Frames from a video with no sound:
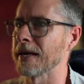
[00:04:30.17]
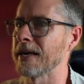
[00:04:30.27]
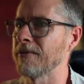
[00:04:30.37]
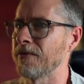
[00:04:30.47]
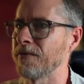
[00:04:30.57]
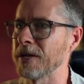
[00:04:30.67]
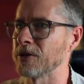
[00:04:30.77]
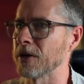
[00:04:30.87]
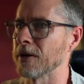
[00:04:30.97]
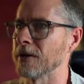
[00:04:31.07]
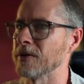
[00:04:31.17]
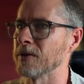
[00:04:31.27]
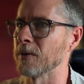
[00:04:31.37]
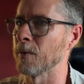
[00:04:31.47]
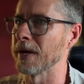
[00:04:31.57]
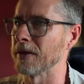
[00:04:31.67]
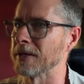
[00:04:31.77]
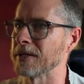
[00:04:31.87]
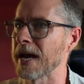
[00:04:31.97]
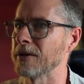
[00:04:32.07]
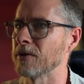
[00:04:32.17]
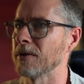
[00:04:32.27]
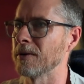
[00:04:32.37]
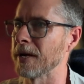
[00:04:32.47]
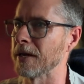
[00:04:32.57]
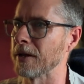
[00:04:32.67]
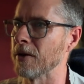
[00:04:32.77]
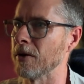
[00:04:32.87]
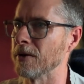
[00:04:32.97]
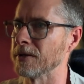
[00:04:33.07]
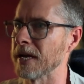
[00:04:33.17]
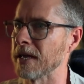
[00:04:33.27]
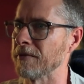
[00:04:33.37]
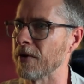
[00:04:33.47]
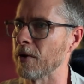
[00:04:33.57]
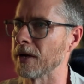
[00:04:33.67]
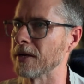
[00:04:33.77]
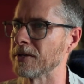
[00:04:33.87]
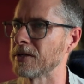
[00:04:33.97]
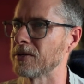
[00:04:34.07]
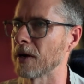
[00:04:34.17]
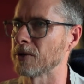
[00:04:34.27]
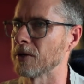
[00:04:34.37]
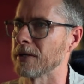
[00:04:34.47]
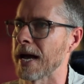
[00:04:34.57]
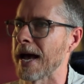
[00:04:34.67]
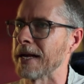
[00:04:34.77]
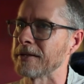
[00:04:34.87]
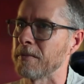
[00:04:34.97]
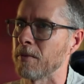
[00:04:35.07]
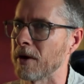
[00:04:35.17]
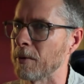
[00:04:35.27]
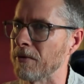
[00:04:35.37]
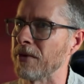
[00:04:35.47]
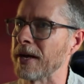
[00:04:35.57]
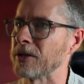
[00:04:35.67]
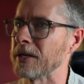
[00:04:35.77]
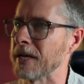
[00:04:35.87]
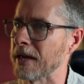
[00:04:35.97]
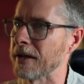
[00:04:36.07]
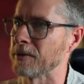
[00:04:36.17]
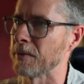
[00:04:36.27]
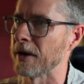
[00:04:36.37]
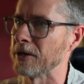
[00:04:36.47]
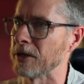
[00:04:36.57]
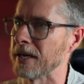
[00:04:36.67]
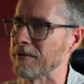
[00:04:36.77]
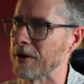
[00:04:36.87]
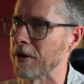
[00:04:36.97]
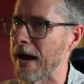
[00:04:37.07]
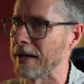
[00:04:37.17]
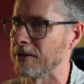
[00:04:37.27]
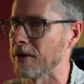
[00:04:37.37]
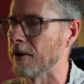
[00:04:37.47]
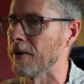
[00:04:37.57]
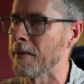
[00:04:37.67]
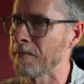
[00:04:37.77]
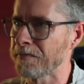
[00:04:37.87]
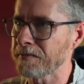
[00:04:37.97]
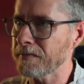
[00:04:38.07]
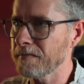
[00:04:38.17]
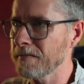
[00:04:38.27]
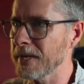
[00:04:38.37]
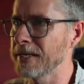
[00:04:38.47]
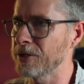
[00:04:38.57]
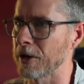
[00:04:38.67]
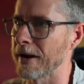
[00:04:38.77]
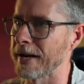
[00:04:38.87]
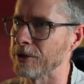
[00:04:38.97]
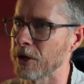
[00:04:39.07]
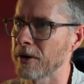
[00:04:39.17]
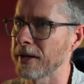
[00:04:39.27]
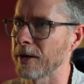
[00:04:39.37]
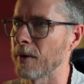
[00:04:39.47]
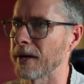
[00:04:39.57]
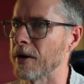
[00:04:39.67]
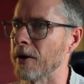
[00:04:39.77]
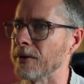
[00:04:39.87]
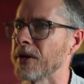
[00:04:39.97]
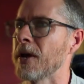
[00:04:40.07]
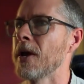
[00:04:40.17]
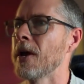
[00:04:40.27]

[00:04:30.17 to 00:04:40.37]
Key features: weekly schedule, weekly goals, daily focus, structured task, morning reflection, daily inspiration, evening gratitude, integrated journaling, quick notes,